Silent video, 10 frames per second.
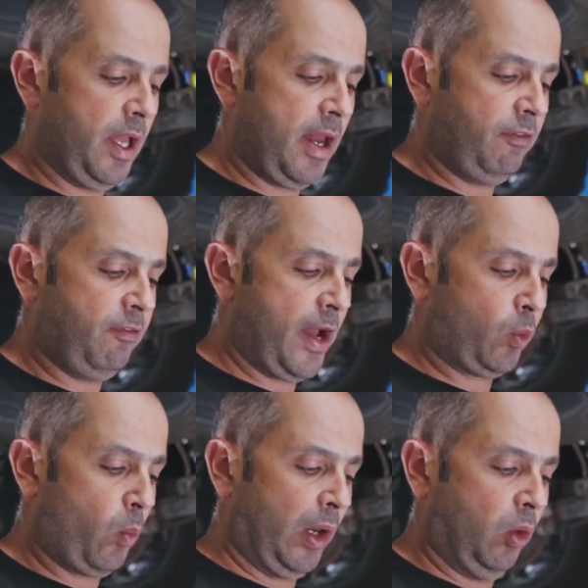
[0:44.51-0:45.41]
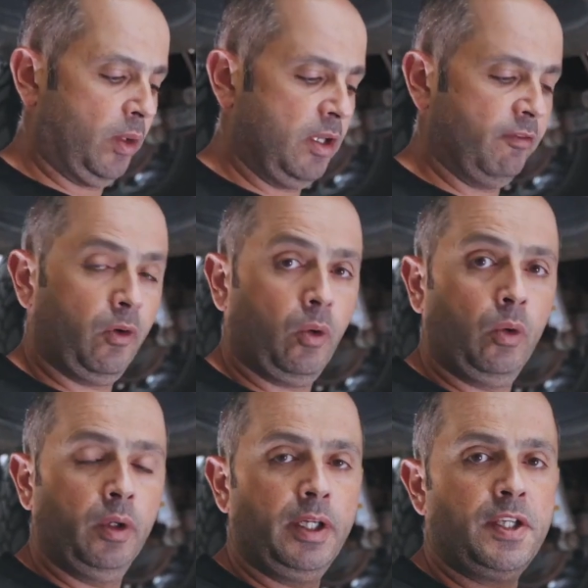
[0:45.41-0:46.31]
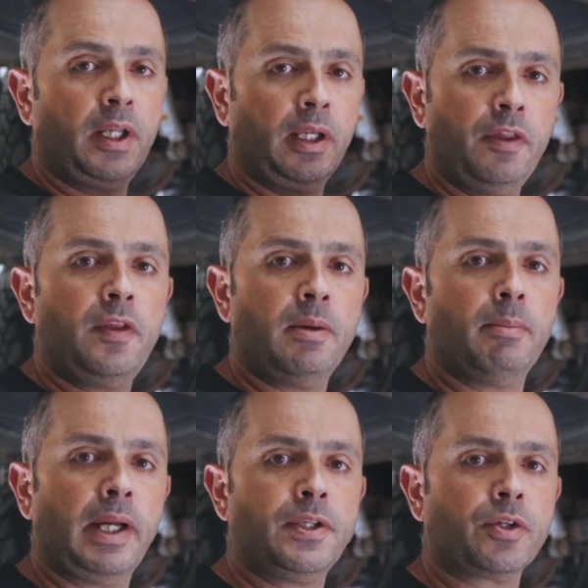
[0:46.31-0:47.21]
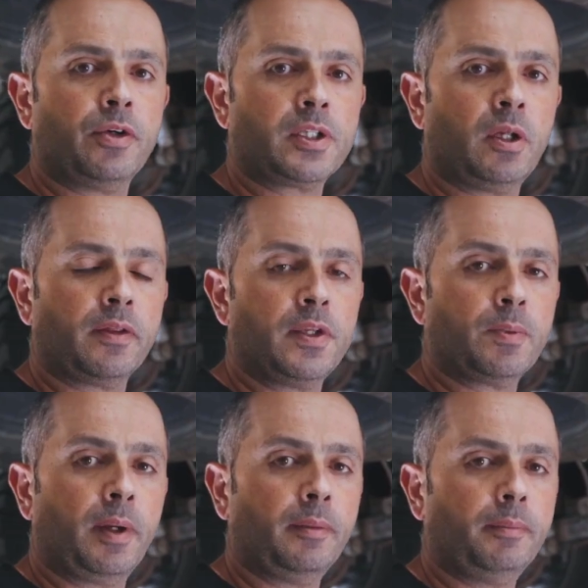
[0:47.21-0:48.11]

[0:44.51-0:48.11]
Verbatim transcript: And in fact, what we're looking for is a lithium-based grease like this one.